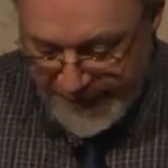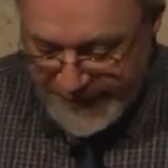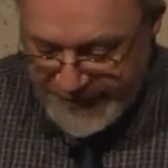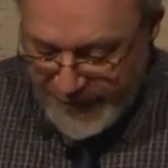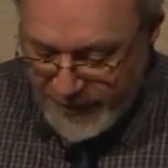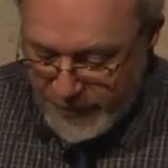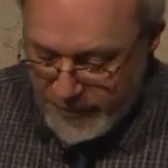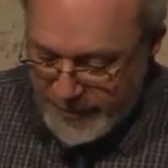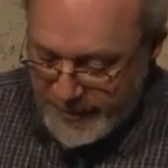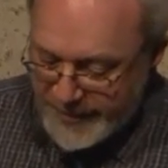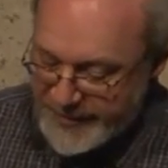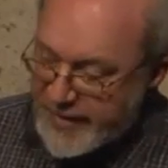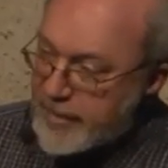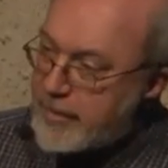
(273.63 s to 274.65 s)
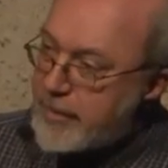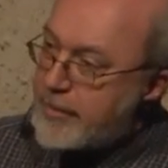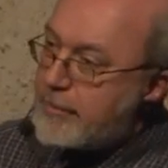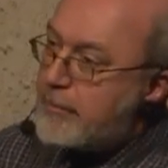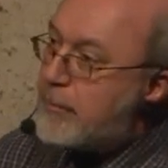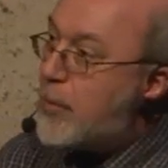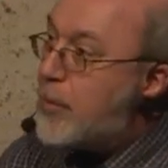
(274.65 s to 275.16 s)
So sun,
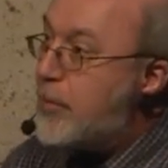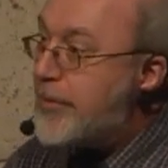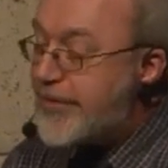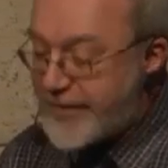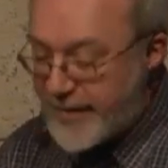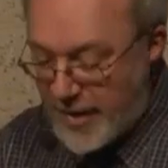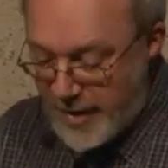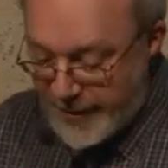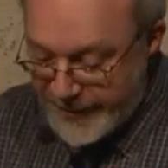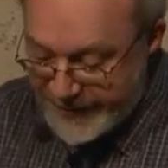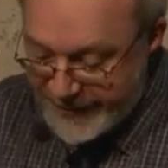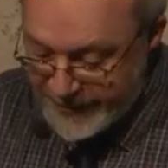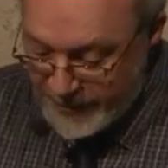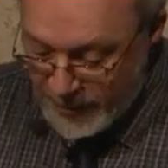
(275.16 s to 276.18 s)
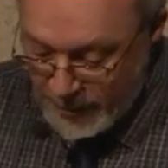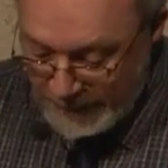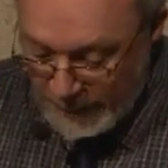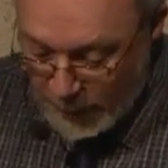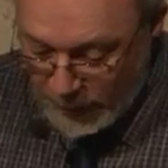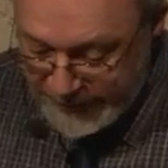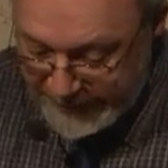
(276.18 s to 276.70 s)
moon, stars are
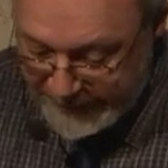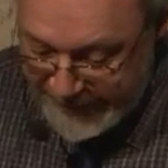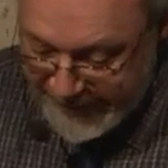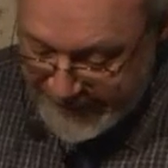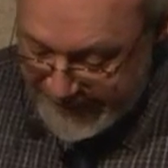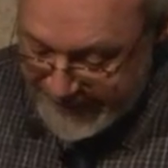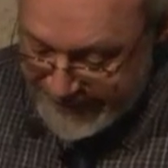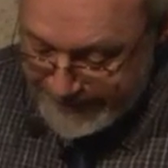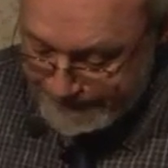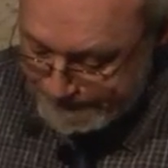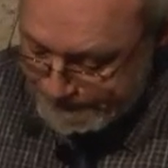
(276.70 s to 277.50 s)
all divinities.